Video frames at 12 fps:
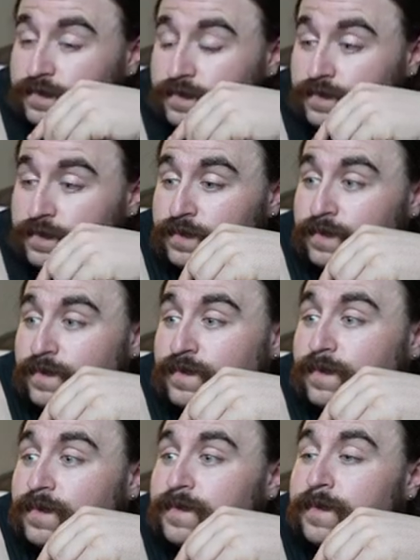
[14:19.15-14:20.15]

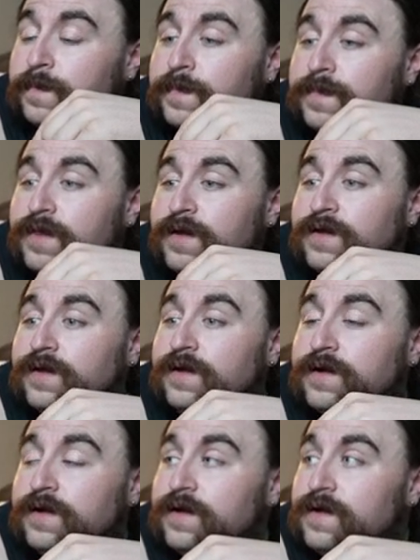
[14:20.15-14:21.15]

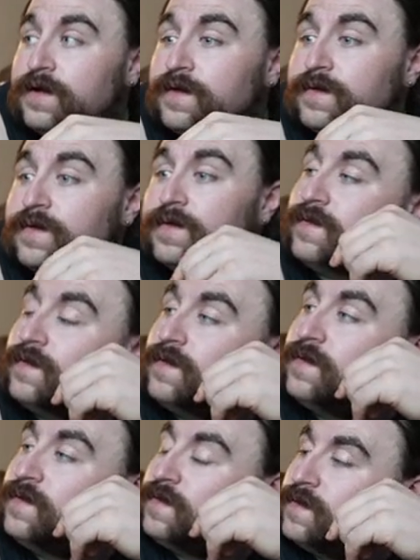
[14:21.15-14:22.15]

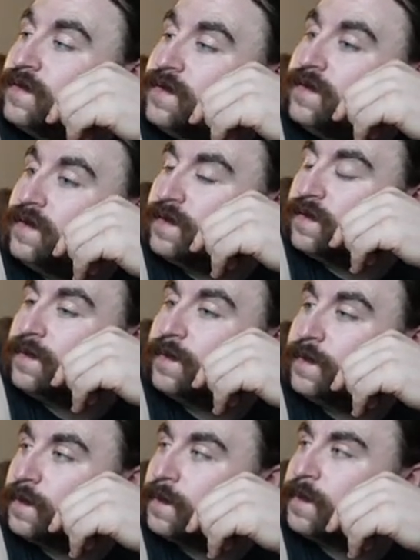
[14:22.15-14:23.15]

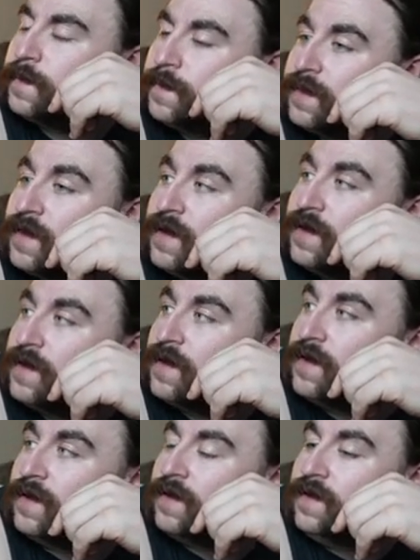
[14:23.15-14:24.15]

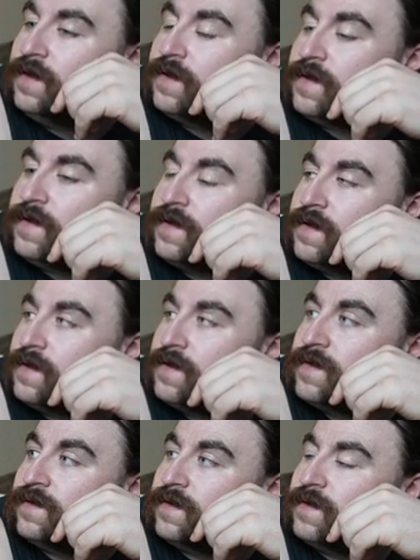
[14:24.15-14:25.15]

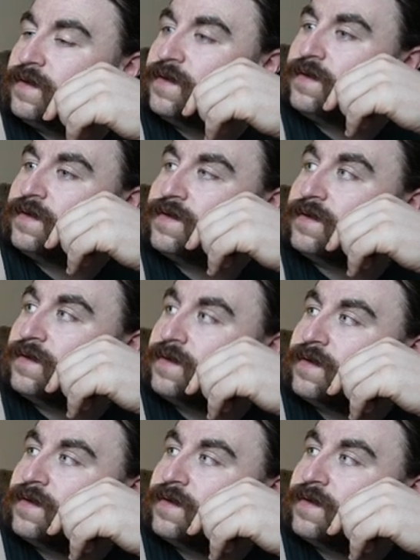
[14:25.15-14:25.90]
(not speaking)